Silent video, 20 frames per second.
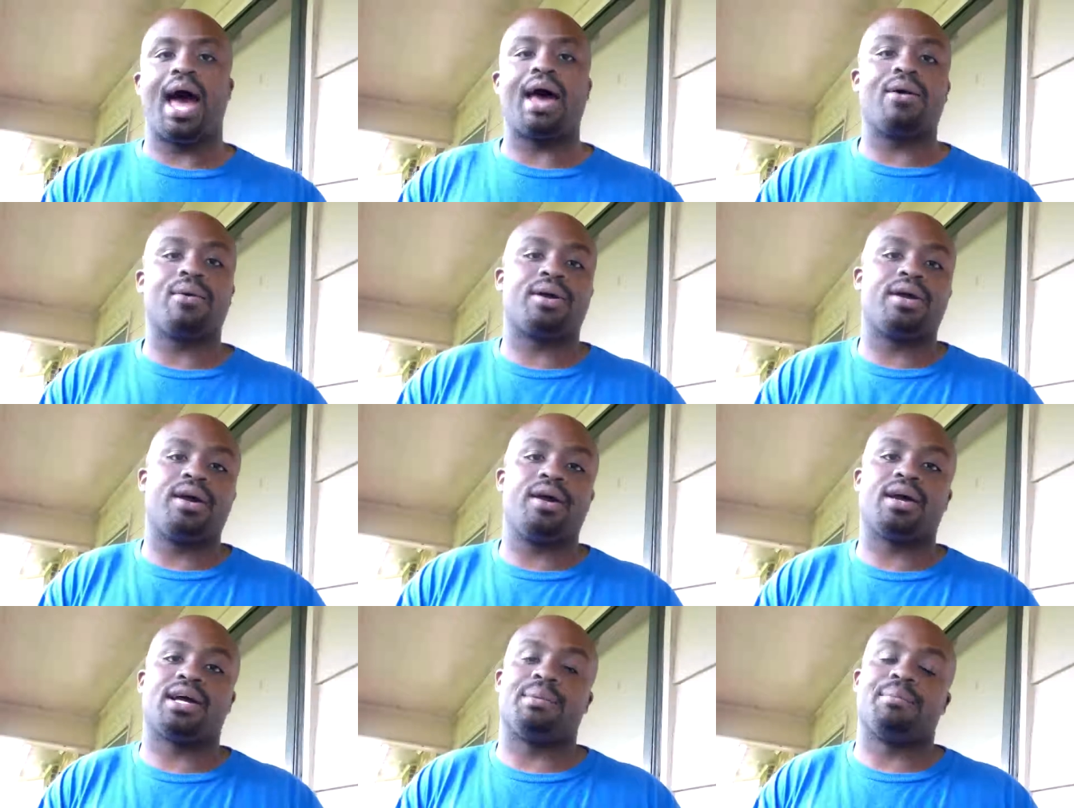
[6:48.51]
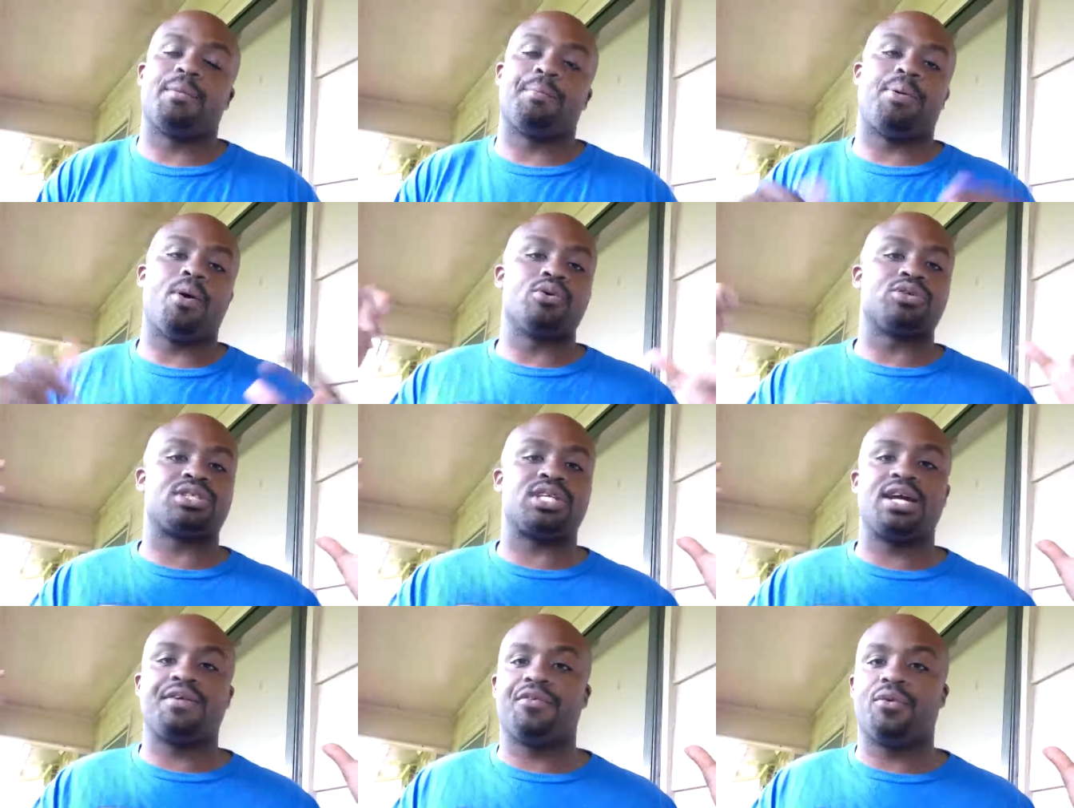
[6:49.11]
I don't care because I'm going to
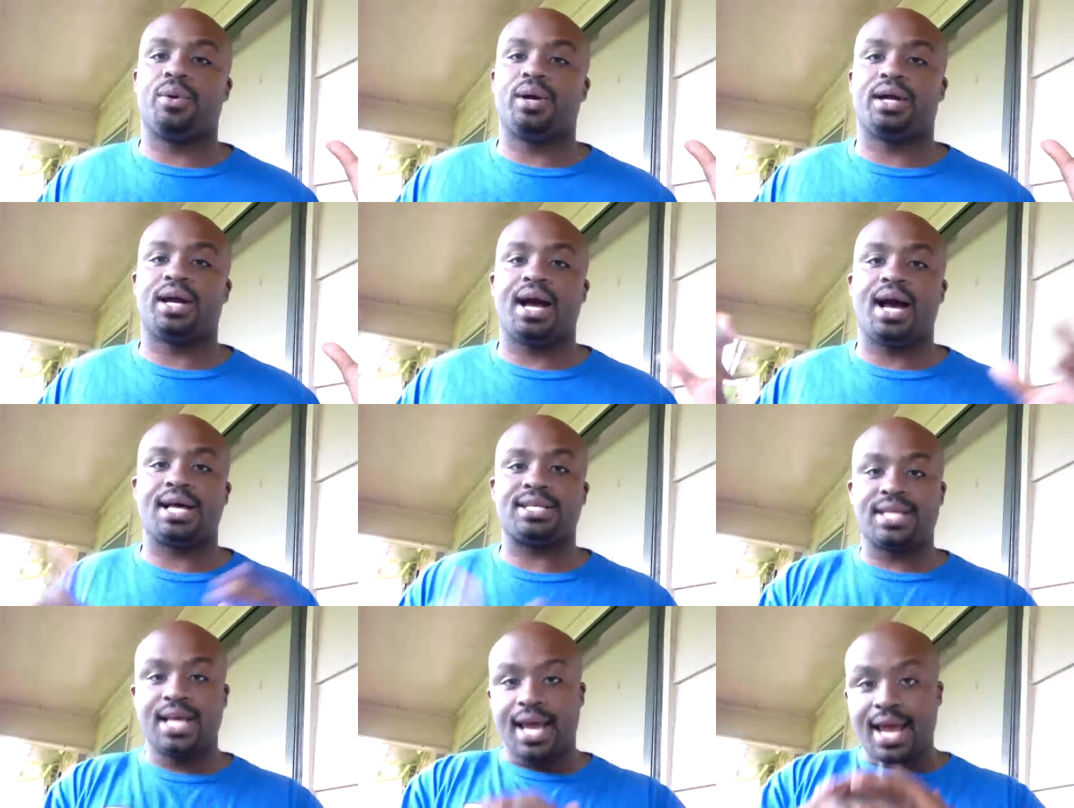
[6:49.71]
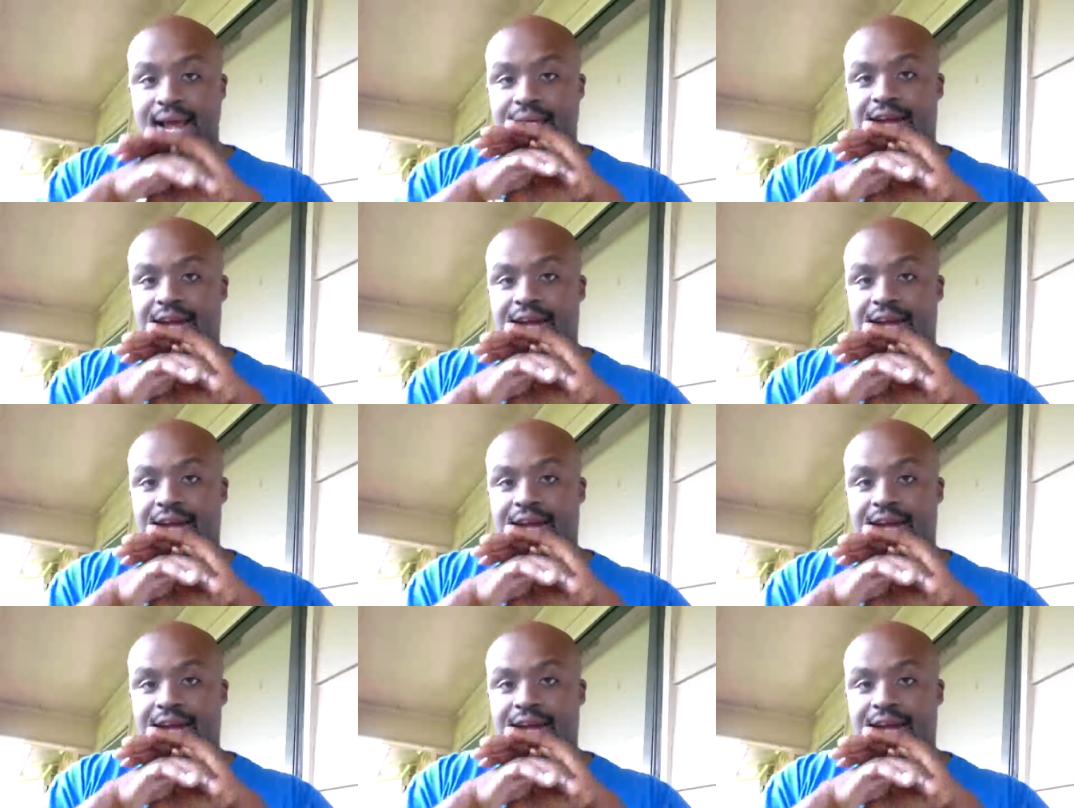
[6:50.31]
post it everywhere, guys.